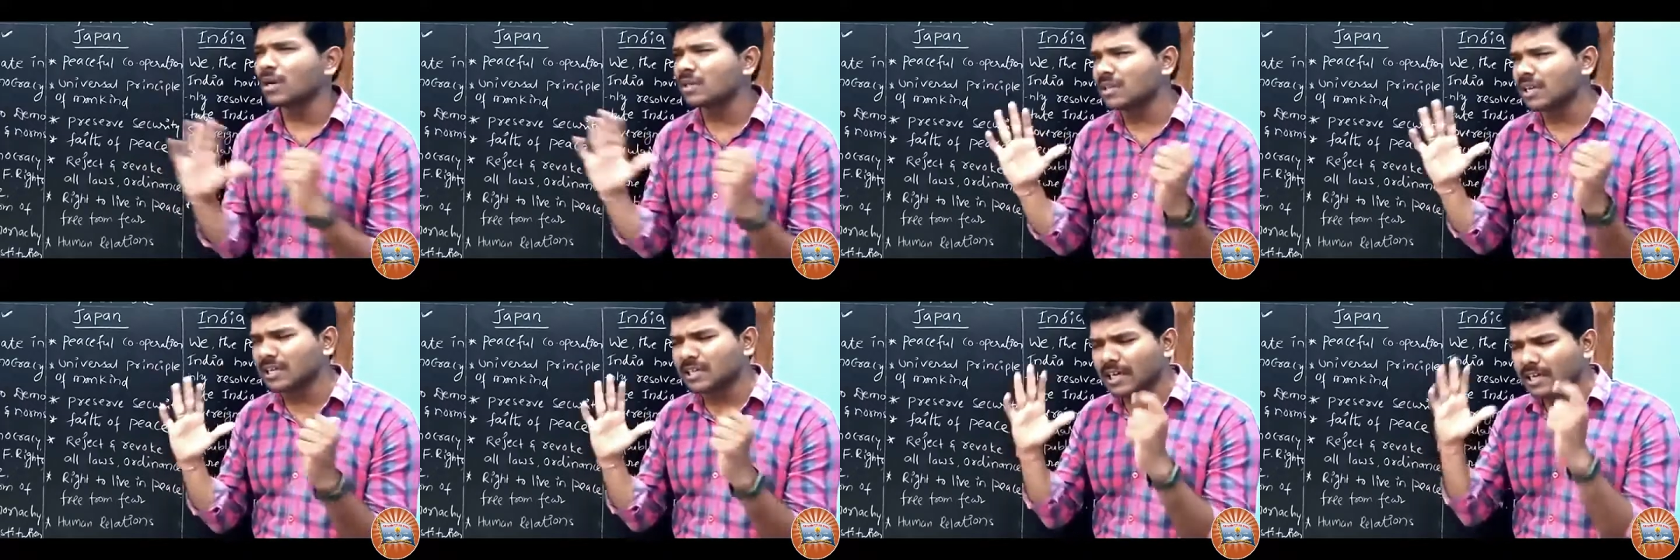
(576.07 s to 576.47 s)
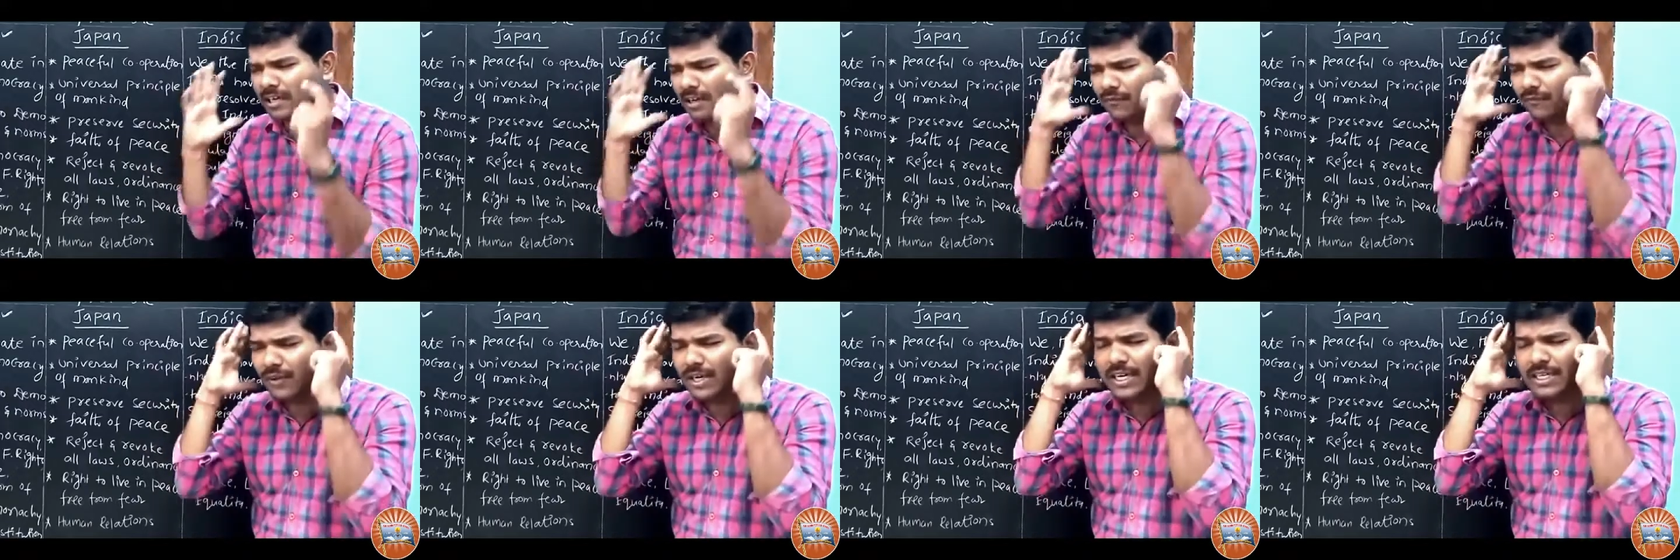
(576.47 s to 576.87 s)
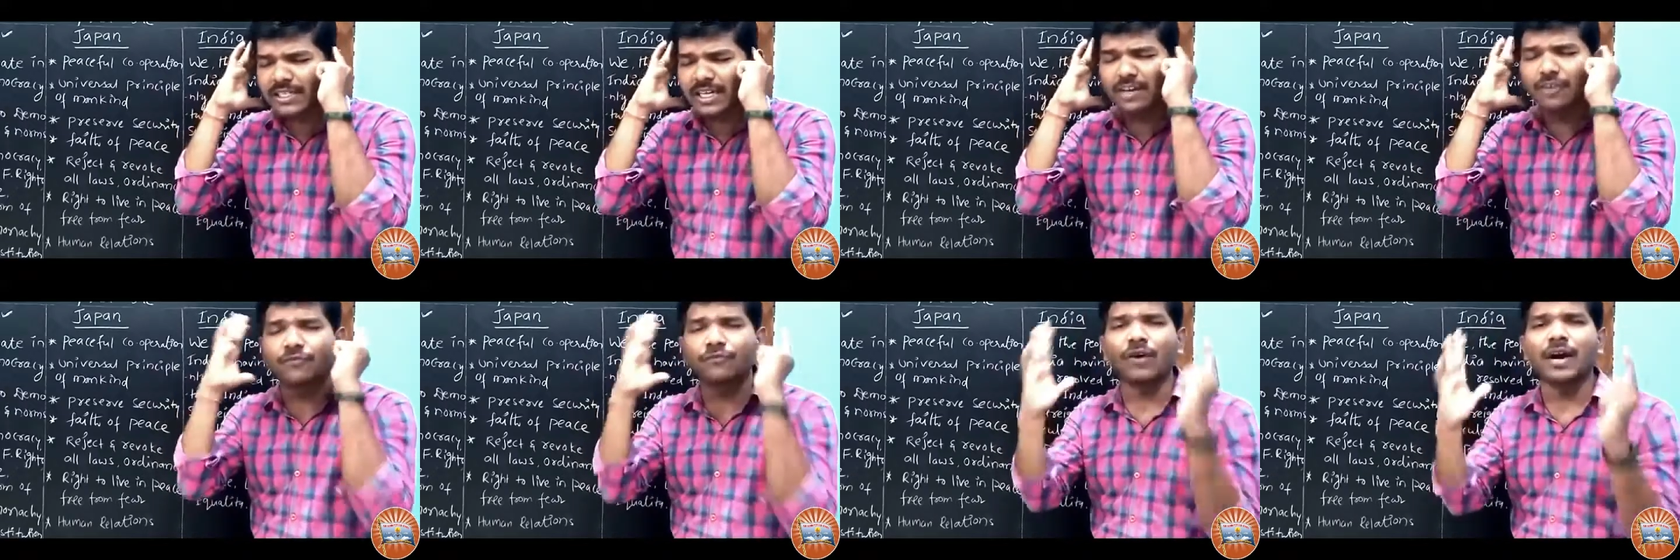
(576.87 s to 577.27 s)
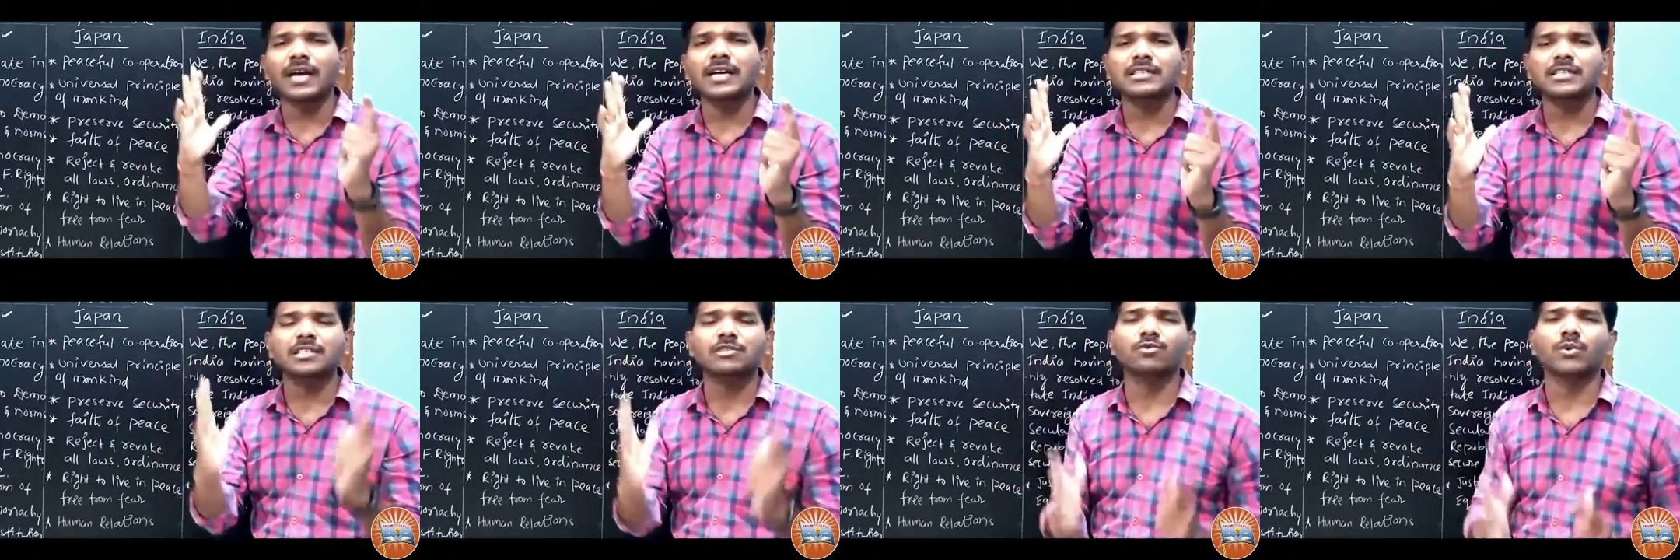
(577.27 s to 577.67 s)
that kind of very terrified
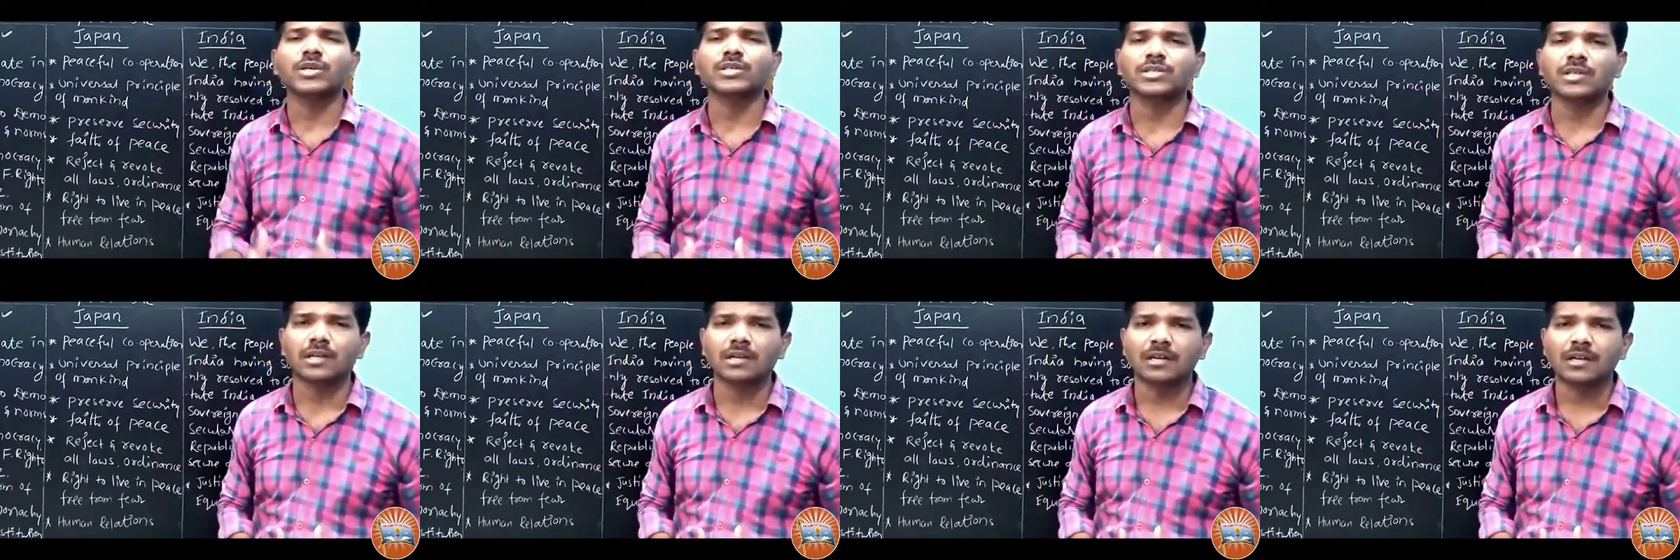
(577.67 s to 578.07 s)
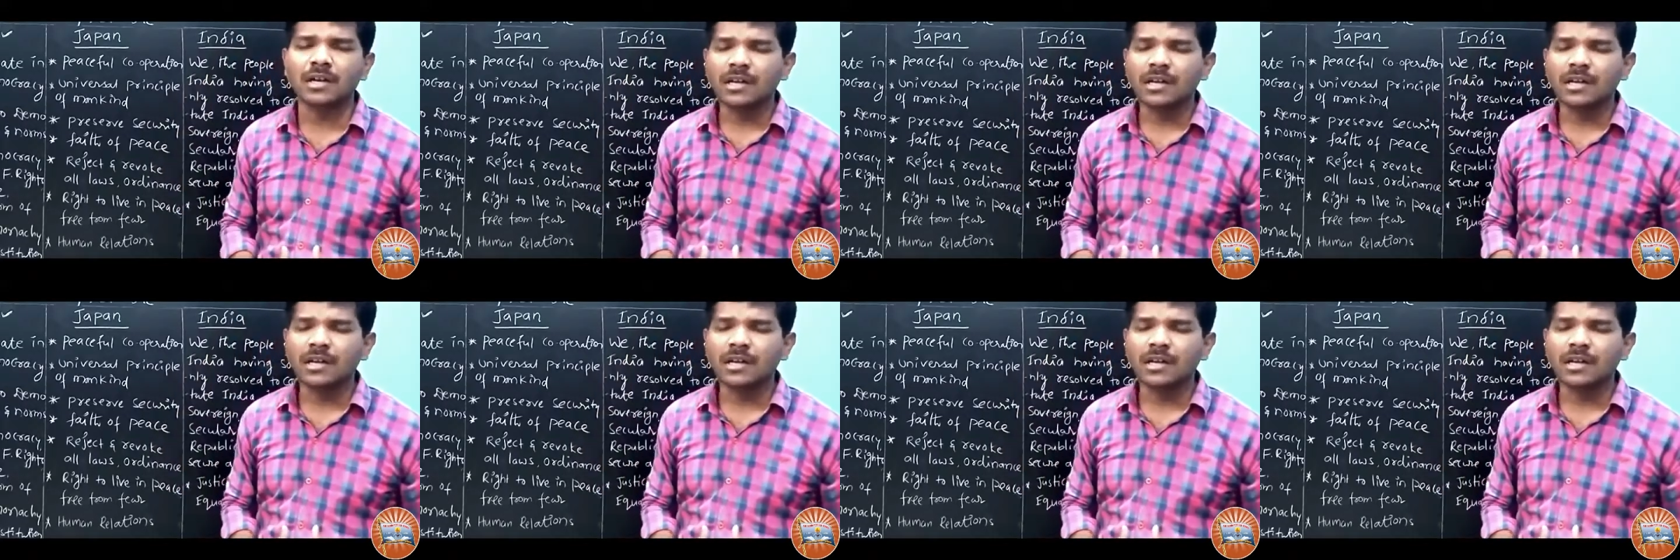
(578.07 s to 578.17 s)
situation.